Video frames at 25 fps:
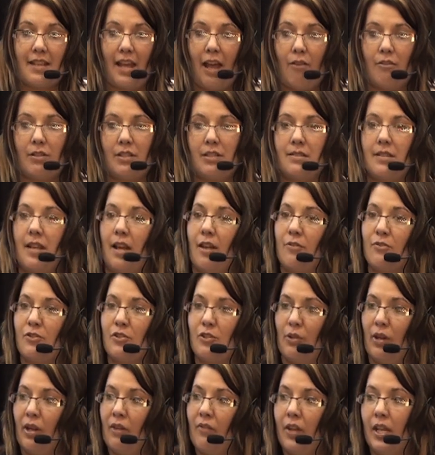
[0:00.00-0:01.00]
counting down.
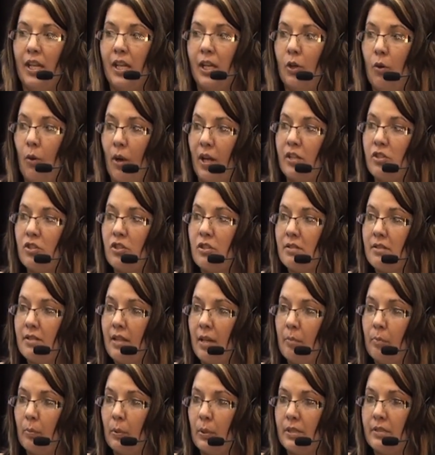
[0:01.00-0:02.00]
Do you have any questions
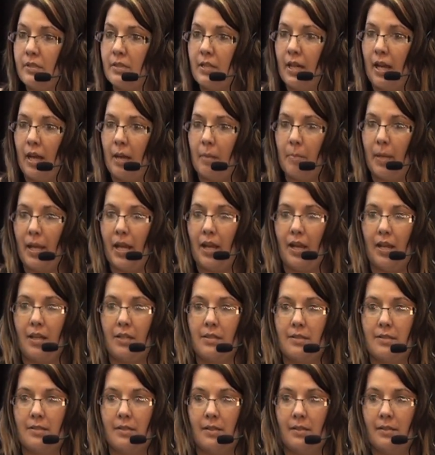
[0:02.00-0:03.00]
on printing on
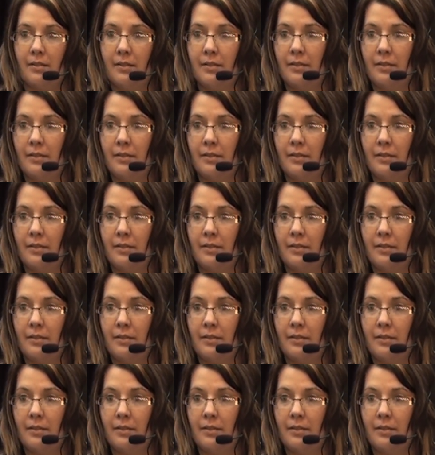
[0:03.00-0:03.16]
bags?